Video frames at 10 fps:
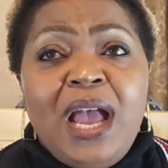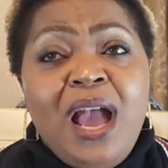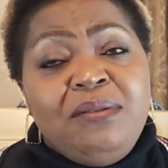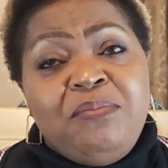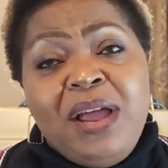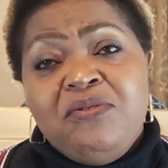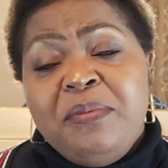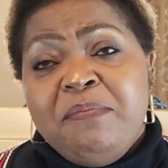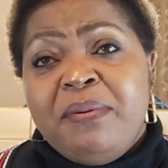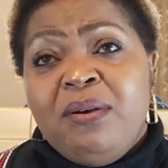I, I
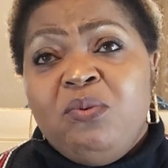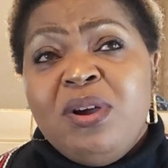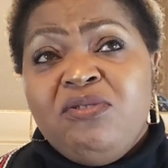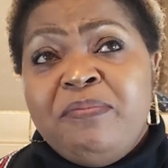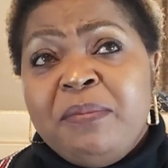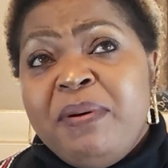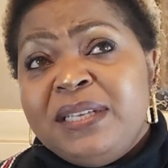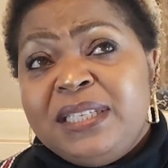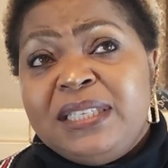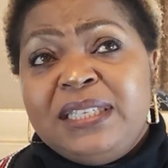remember one of my
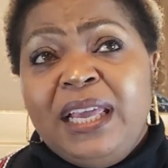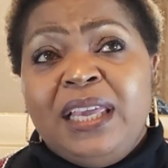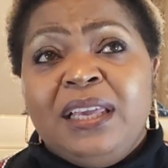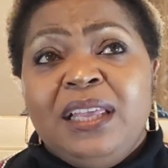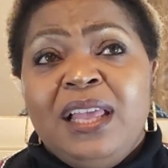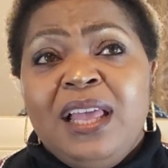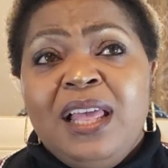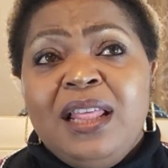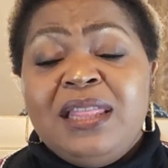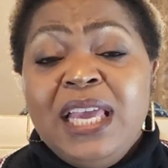pastors saying,
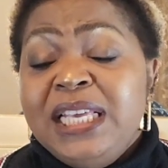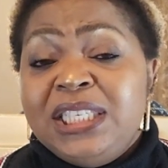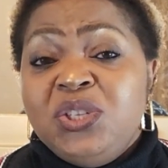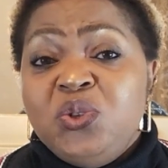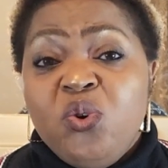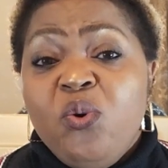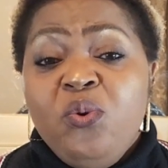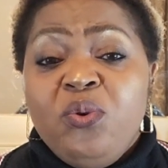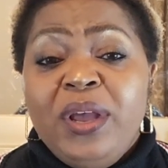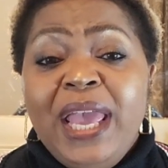there is no
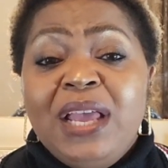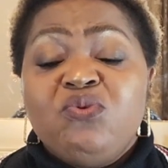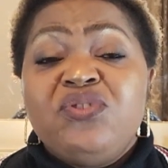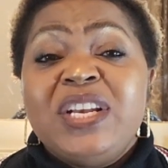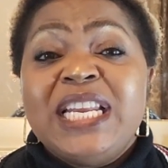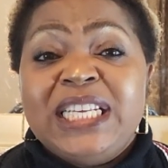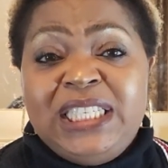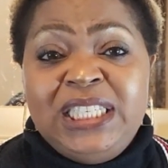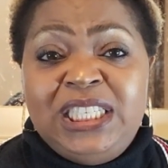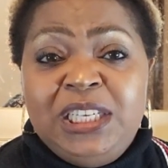
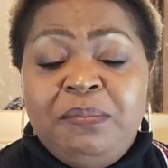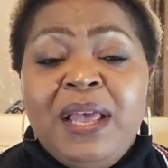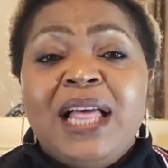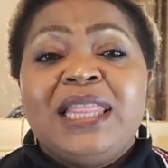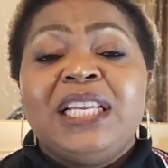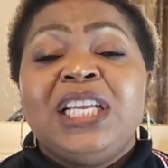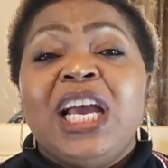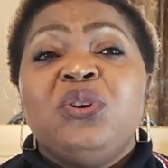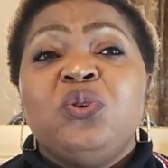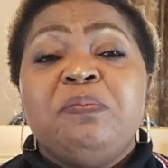relationship that
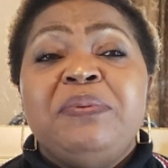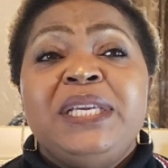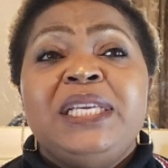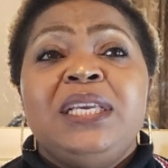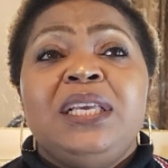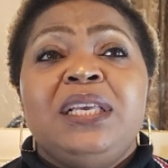cannot be